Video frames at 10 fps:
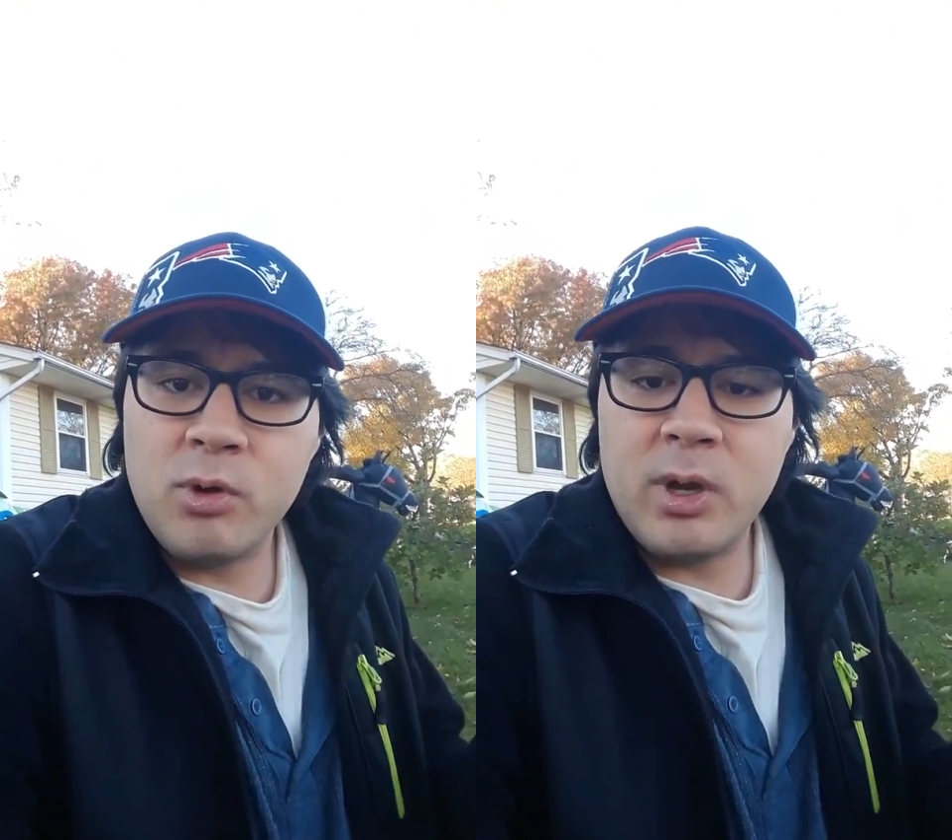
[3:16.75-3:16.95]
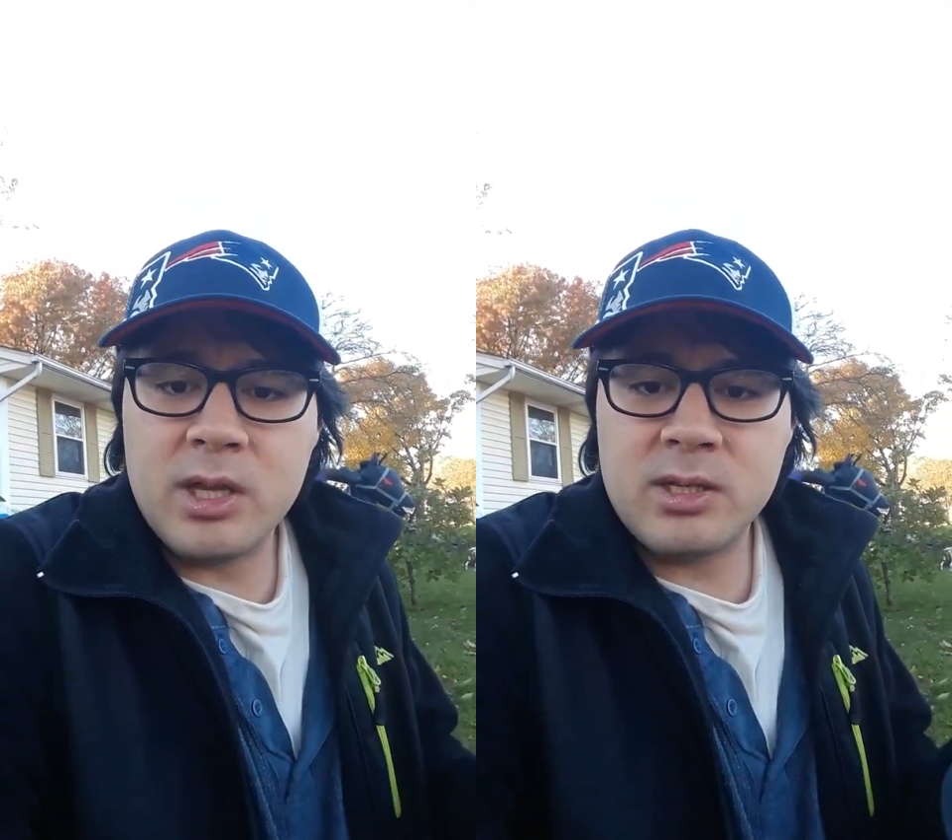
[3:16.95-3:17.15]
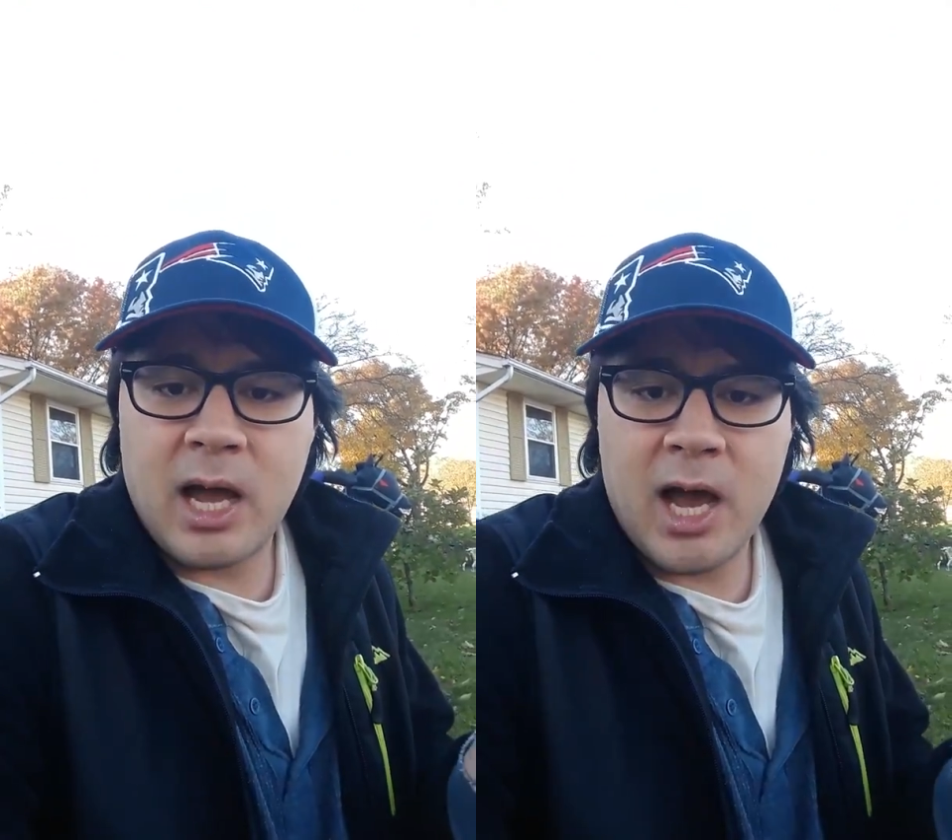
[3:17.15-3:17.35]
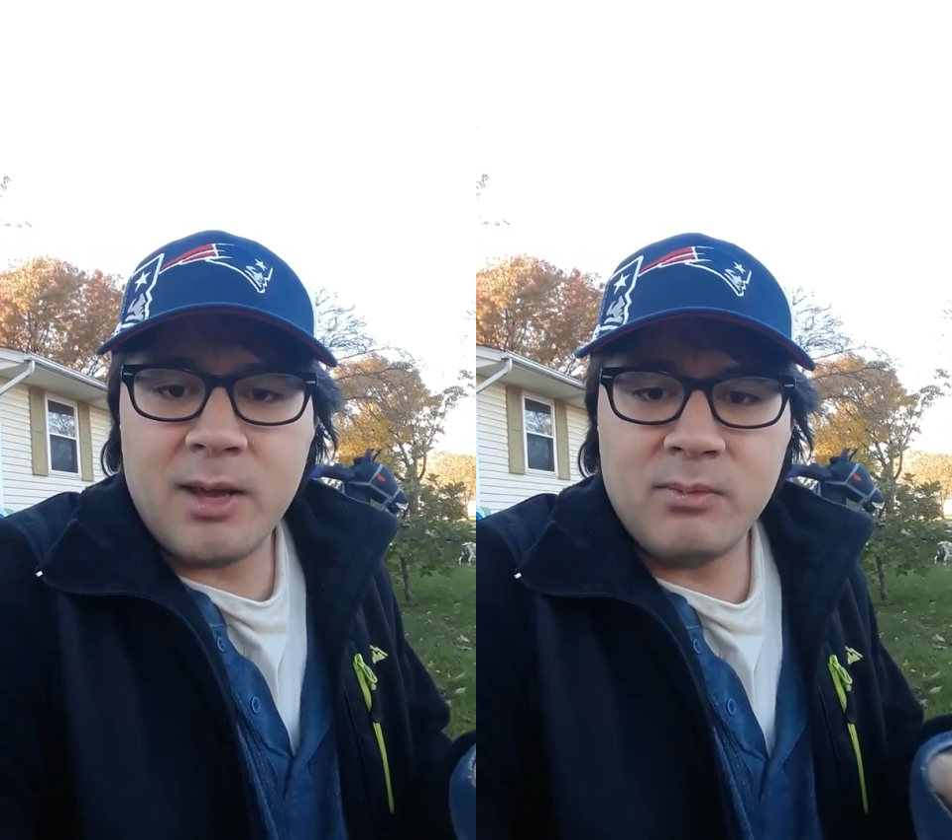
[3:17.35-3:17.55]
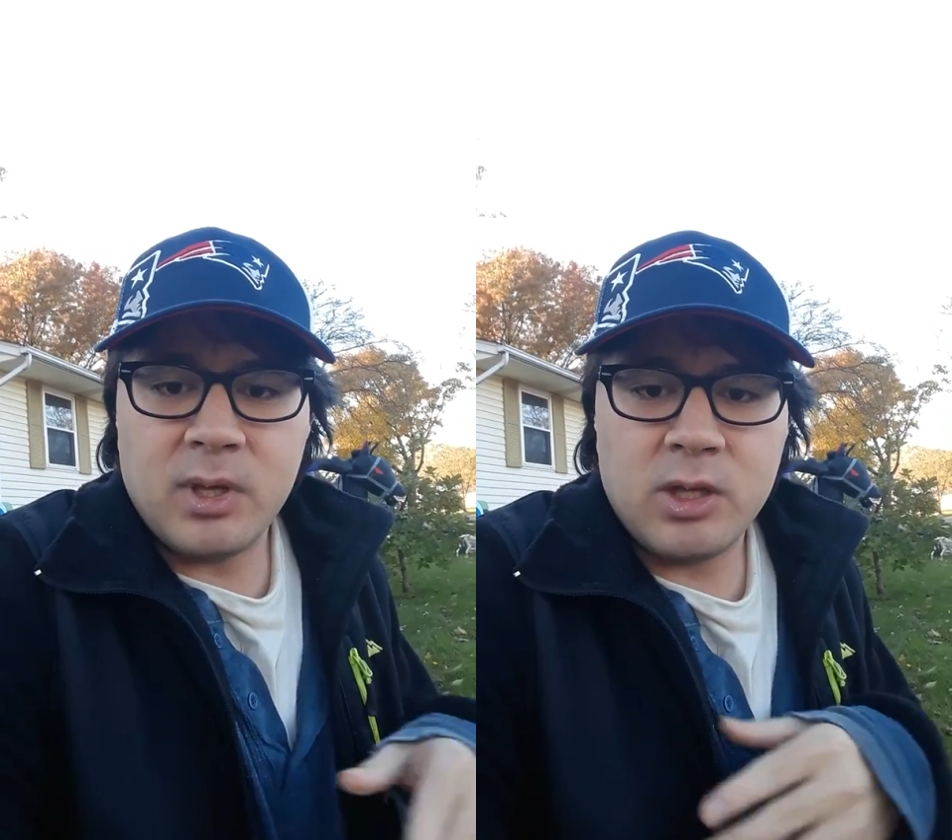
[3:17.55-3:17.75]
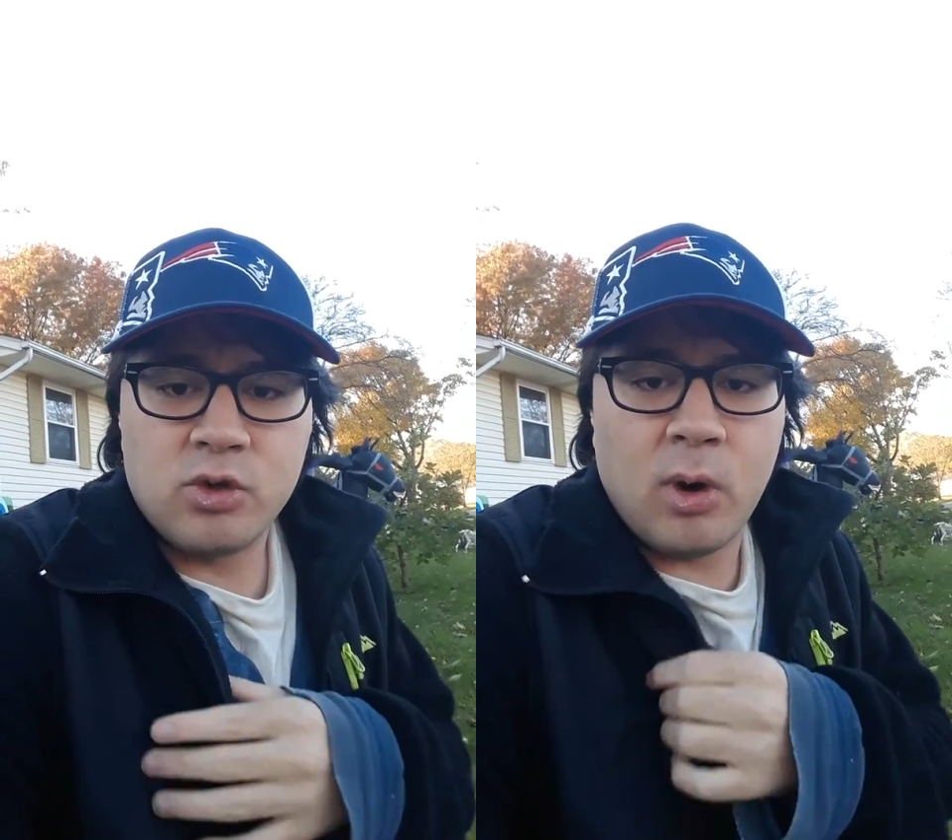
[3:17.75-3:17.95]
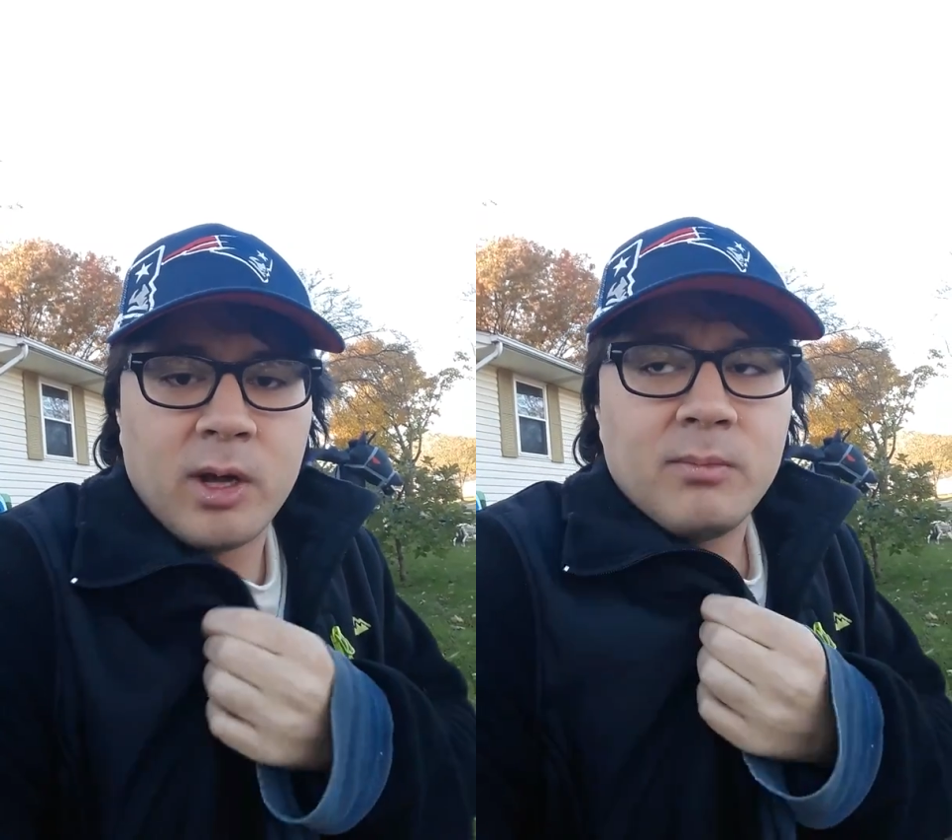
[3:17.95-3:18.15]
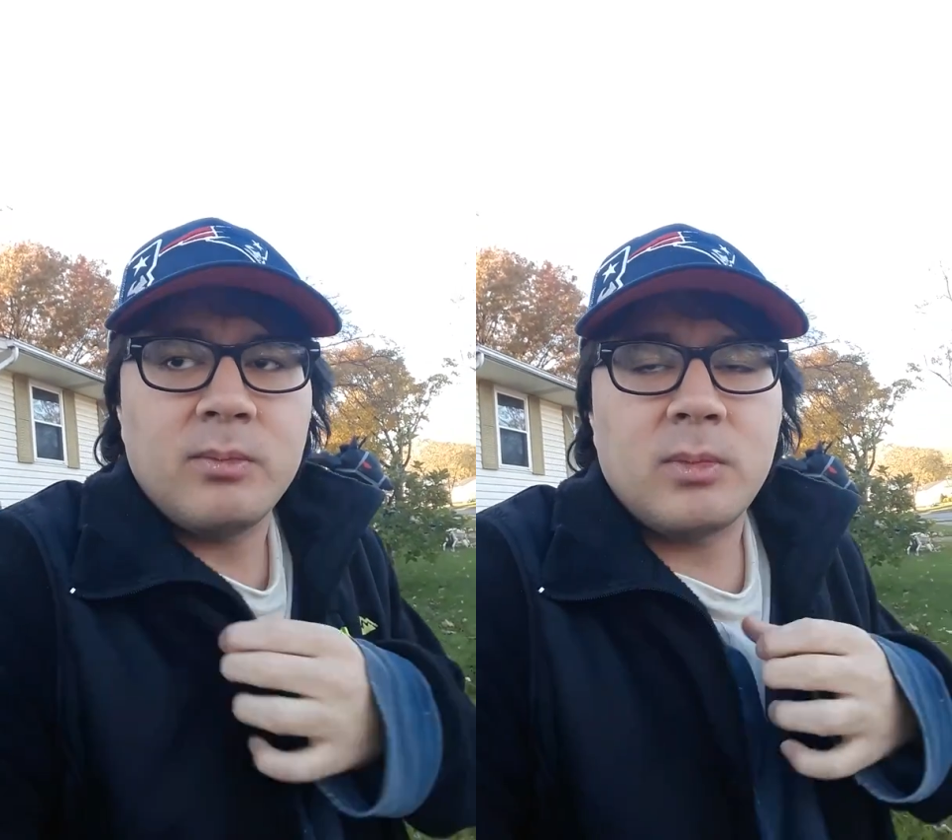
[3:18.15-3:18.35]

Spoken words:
get time, enjoy them.